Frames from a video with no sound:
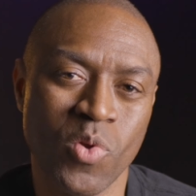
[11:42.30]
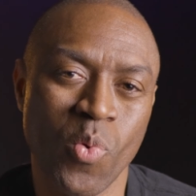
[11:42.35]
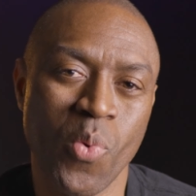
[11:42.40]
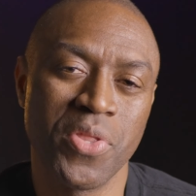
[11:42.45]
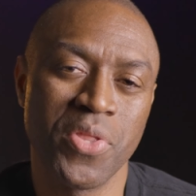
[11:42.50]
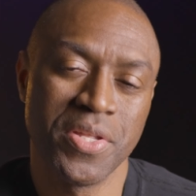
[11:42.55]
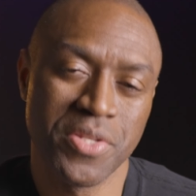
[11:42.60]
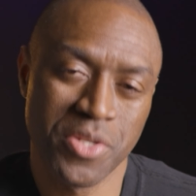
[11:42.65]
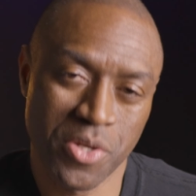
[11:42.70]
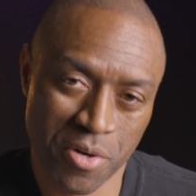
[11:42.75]

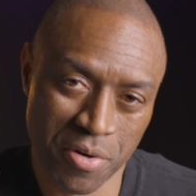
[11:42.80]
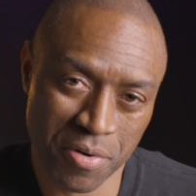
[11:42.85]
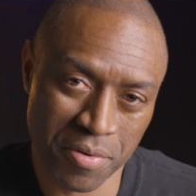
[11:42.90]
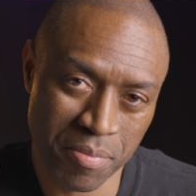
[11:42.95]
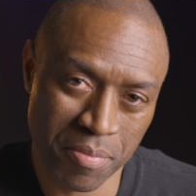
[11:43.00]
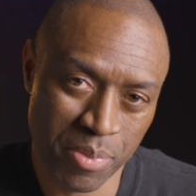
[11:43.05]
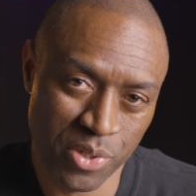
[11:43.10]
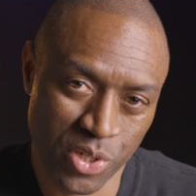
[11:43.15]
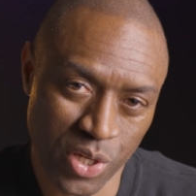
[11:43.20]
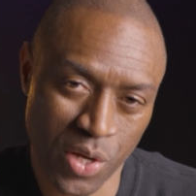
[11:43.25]
within your
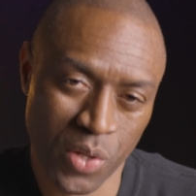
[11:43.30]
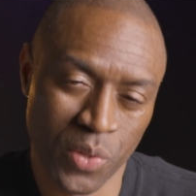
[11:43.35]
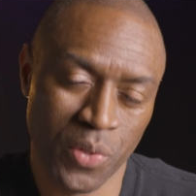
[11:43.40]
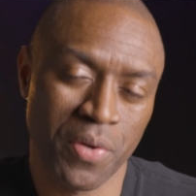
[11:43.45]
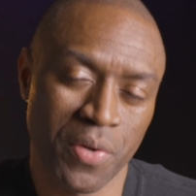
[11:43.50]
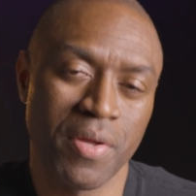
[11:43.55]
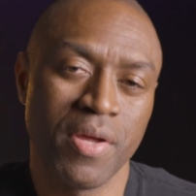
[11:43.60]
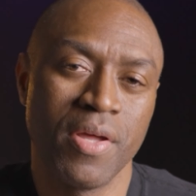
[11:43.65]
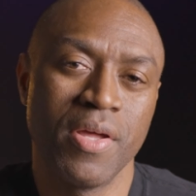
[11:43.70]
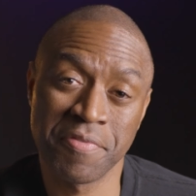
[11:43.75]

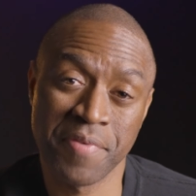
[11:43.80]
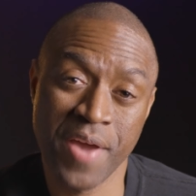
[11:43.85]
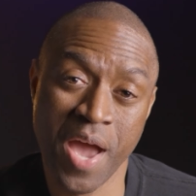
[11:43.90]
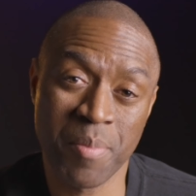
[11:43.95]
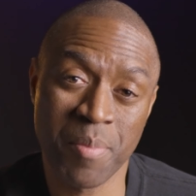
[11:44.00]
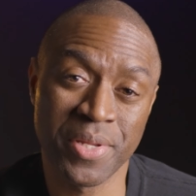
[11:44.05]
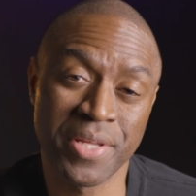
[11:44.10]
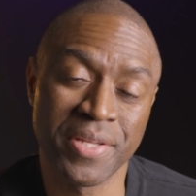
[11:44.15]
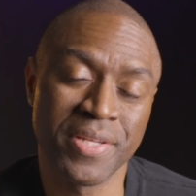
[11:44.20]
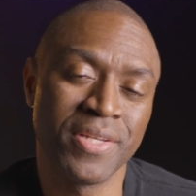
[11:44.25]
particular
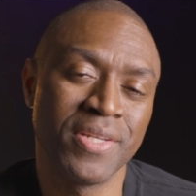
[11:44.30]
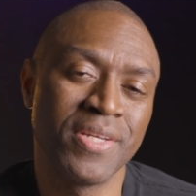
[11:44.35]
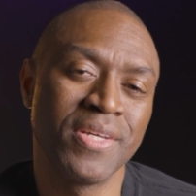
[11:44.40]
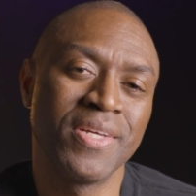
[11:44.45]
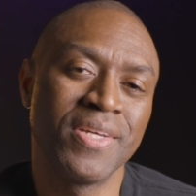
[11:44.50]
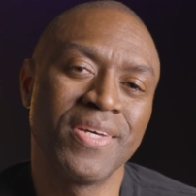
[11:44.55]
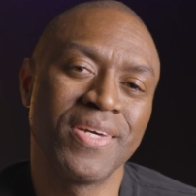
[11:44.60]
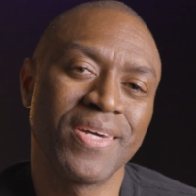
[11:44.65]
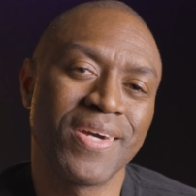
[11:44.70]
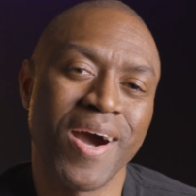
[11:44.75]
family
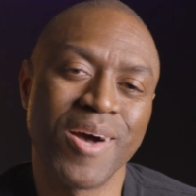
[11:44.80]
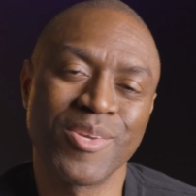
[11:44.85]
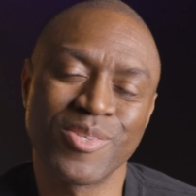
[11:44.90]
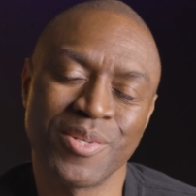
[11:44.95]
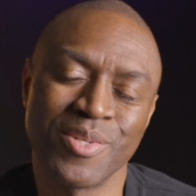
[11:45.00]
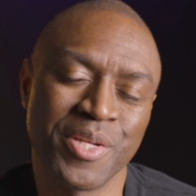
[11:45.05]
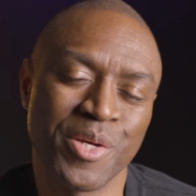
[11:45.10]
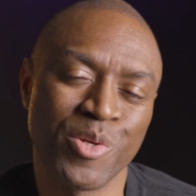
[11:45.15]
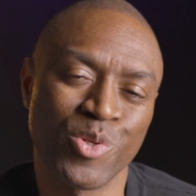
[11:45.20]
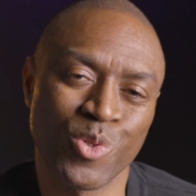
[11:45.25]

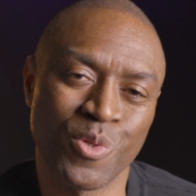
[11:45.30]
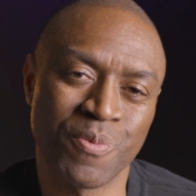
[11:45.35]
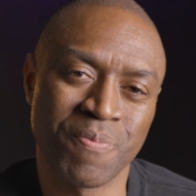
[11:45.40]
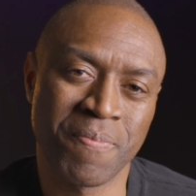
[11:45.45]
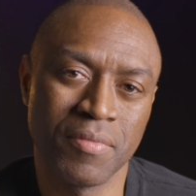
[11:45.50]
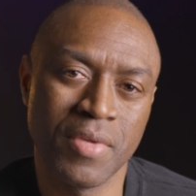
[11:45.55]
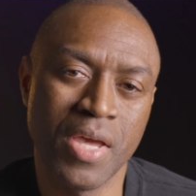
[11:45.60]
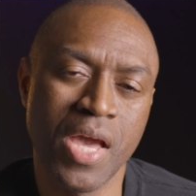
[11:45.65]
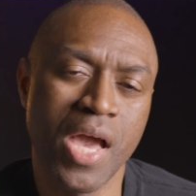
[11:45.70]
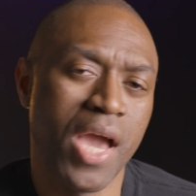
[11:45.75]
constellation.